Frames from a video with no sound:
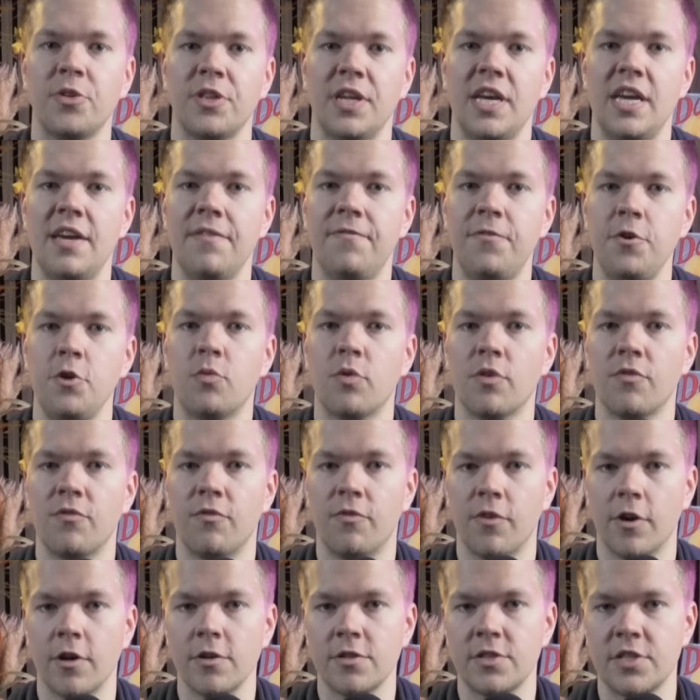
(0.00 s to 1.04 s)
if you
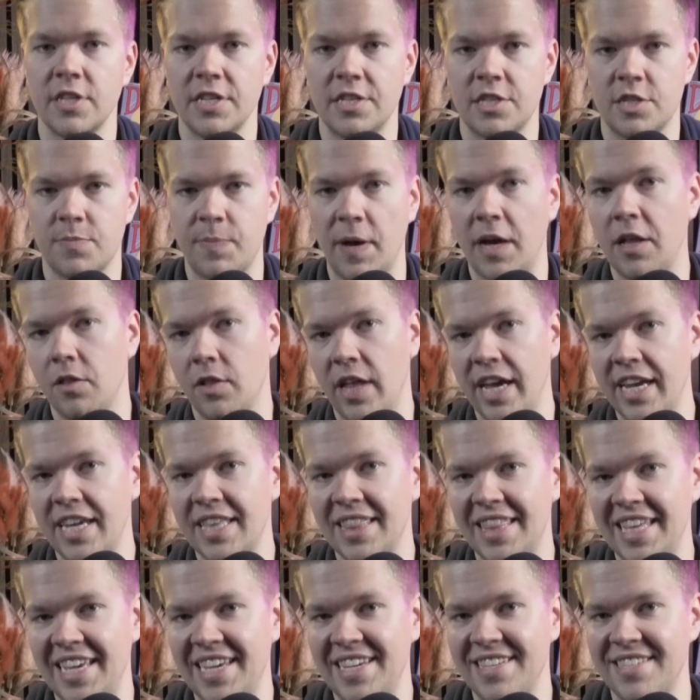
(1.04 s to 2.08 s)
reverse a spell like
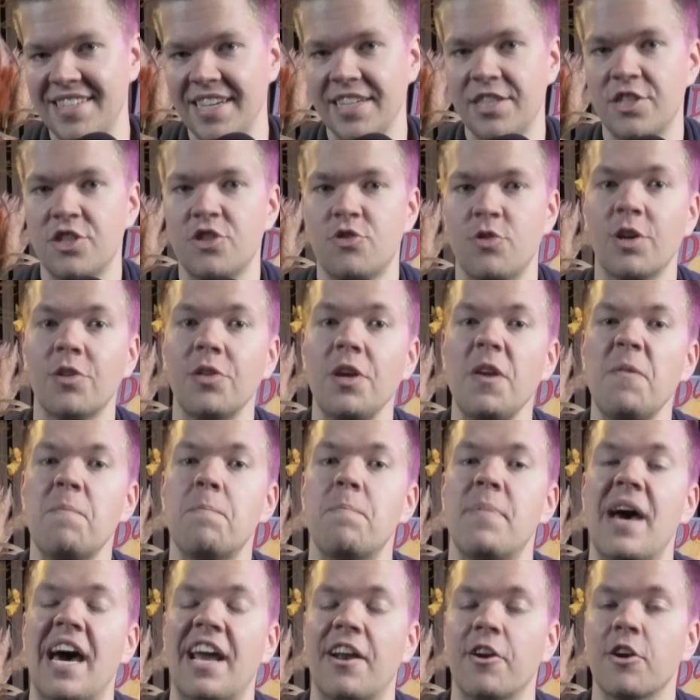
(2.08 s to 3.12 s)
these, it's strictly
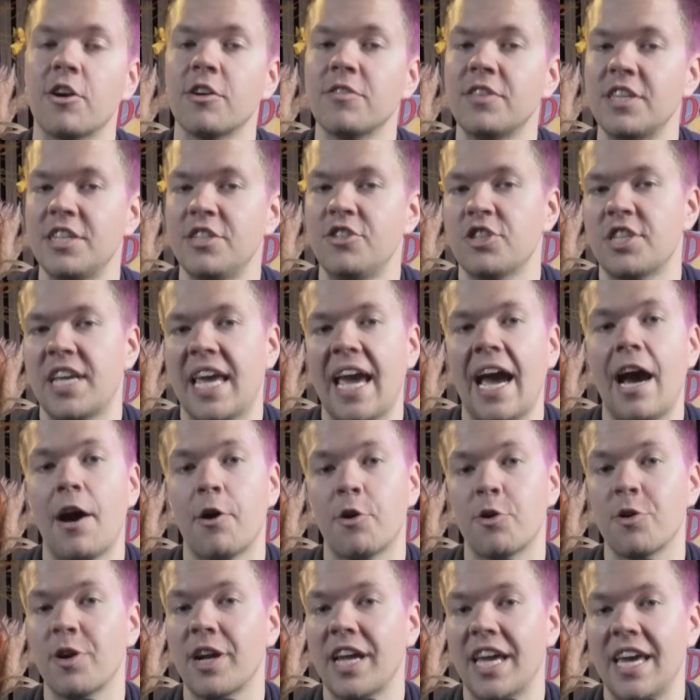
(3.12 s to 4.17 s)
better than just
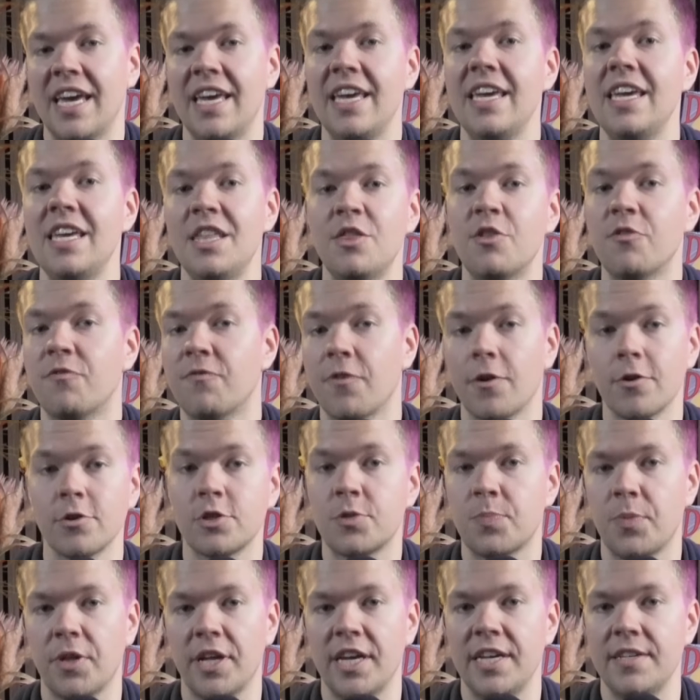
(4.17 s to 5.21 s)
countering it in the
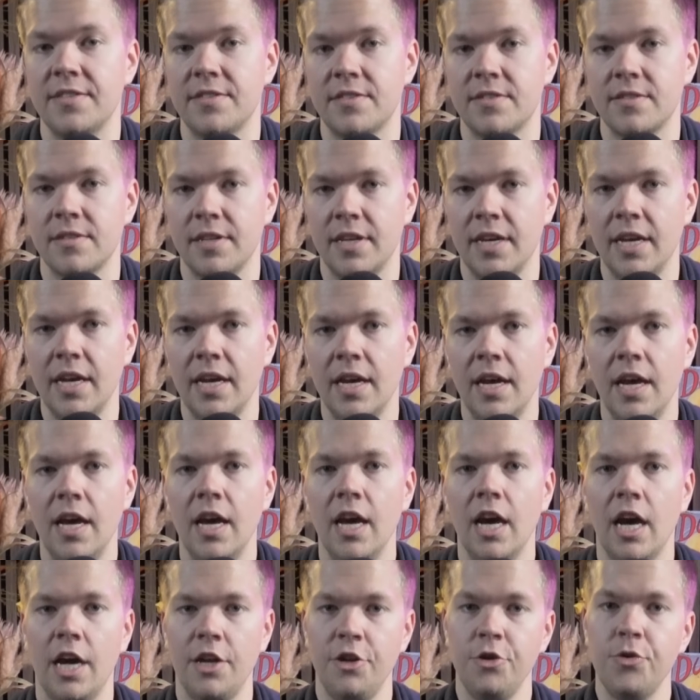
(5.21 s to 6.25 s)
first place.
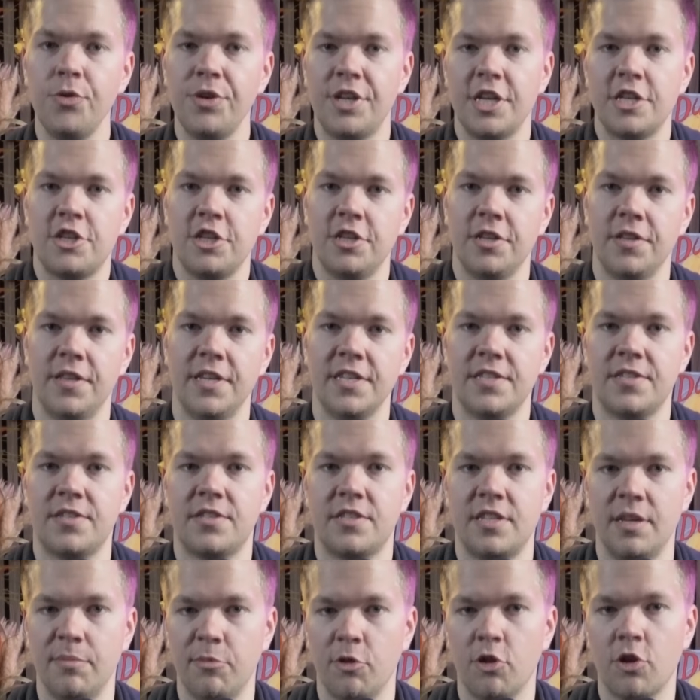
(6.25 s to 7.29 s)
A new addition to this
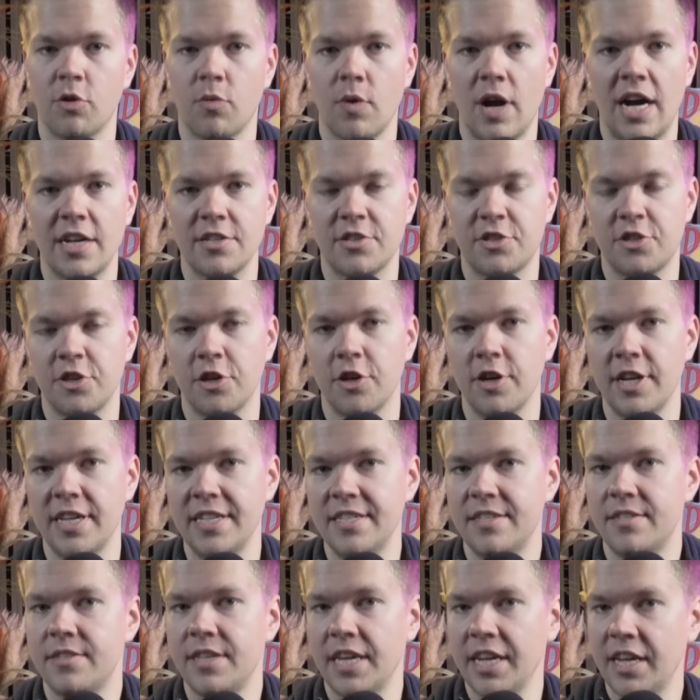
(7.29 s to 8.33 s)
similar roster
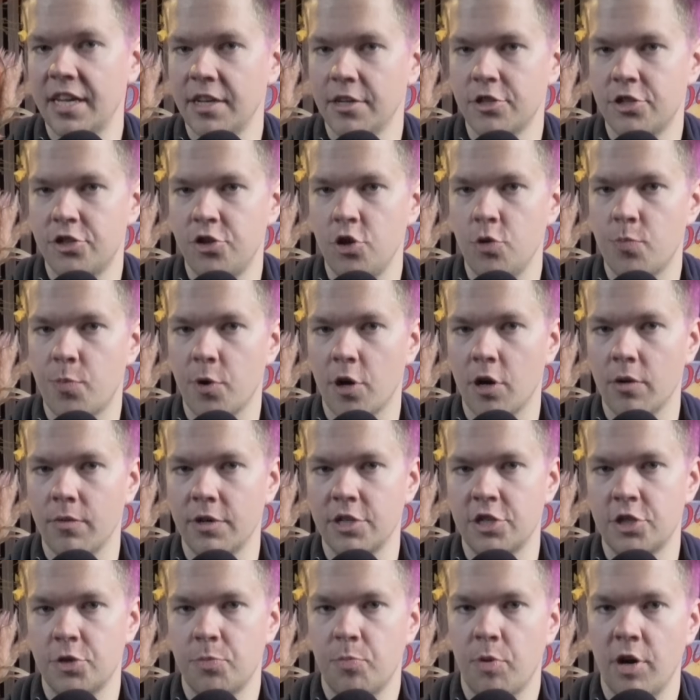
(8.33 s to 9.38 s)
is Sink into Stuper,
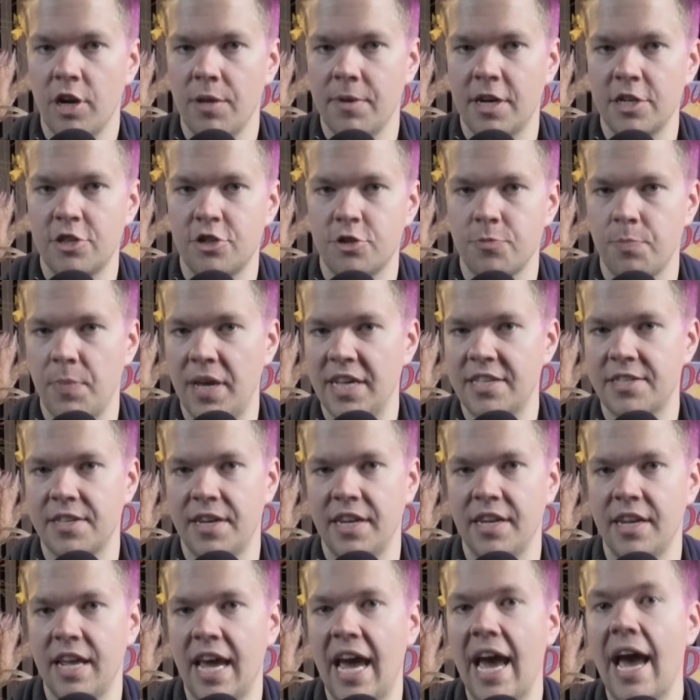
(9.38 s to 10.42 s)
which pretty much makes it
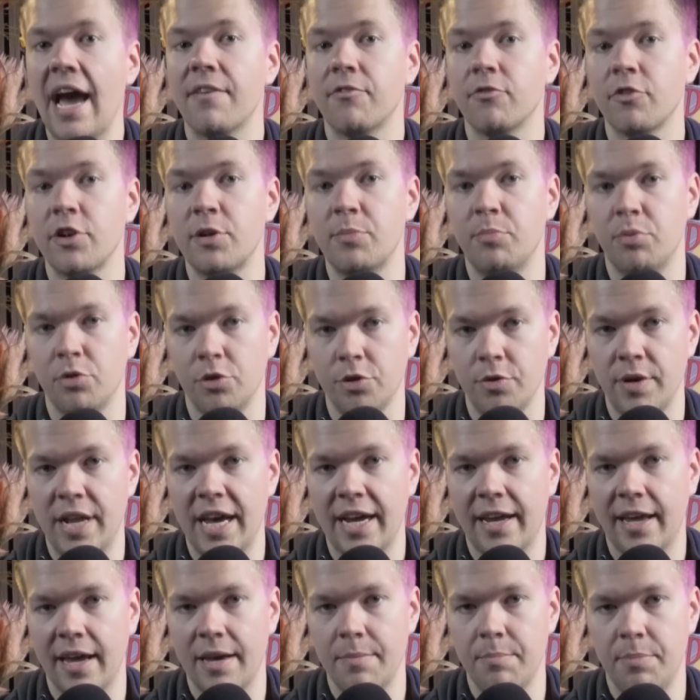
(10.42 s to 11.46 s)
into every blue
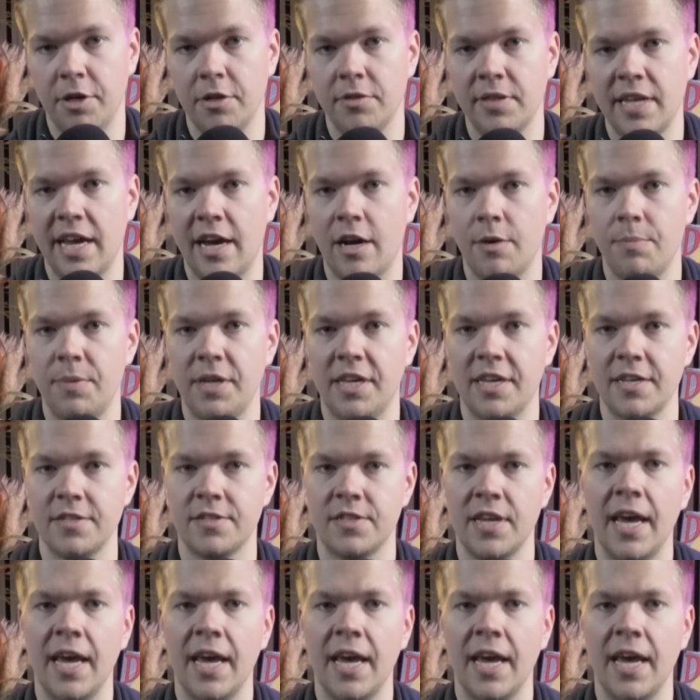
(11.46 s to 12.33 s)
deck I build now, because